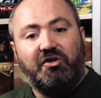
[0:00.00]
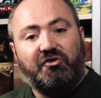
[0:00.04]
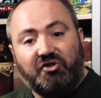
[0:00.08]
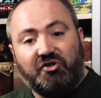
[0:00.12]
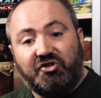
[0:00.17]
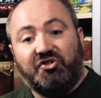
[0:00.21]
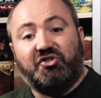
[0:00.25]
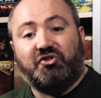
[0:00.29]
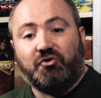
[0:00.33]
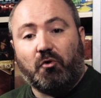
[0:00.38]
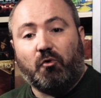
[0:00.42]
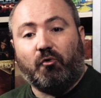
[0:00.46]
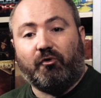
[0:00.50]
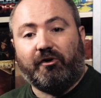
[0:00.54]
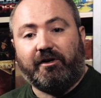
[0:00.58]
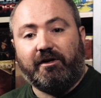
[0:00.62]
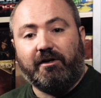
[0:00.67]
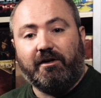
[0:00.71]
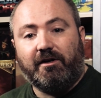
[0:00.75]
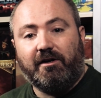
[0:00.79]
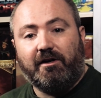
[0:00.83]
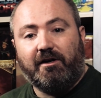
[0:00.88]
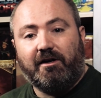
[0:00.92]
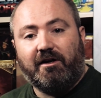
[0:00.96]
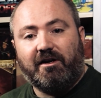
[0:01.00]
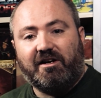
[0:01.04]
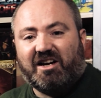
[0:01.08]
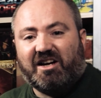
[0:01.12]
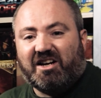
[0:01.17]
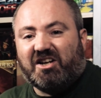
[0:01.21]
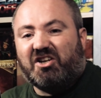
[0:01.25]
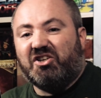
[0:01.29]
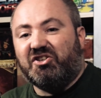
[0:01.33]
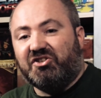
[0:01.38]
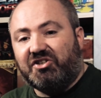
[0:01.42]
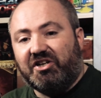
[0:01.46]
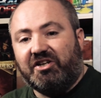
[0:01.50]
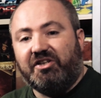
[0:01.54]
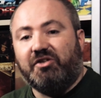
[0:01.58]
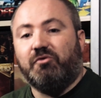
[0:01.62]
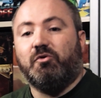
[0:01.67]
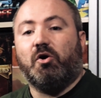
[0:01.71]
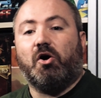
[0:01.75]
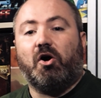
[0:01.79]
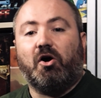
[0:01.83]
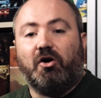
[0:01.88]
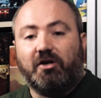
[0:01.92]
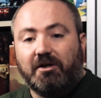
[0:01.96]
the story can
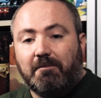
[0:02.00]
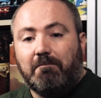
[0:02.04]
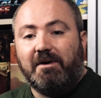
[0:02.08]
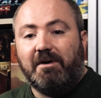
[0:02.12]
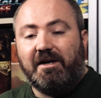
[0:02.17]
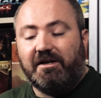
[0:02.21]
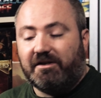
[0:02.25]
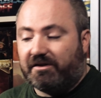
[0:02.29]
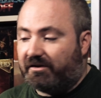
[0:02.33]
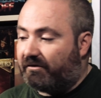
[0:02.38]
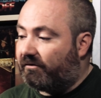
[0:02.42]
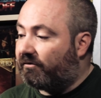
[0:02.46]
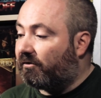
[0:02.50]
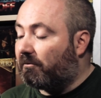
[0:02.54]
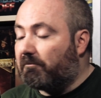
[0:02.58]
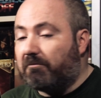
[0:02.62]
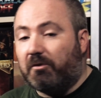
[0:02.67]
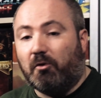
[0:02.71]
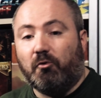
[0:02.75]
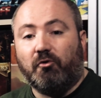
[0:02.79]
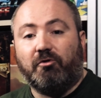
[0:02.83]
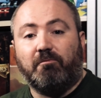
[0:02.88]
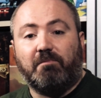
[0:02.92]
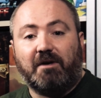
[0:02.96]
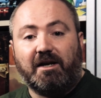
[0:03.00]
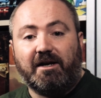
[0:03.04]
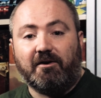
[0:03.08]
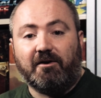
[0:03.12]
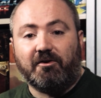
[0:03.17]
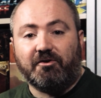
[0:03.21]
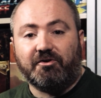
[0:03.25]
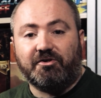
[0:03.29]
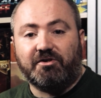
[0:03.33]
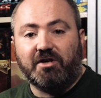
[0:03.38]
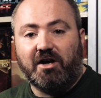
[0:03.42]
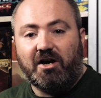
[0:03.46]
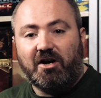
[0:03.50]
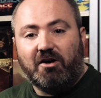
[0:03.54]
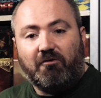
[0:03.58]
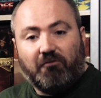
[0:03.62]
continue unabated for both players,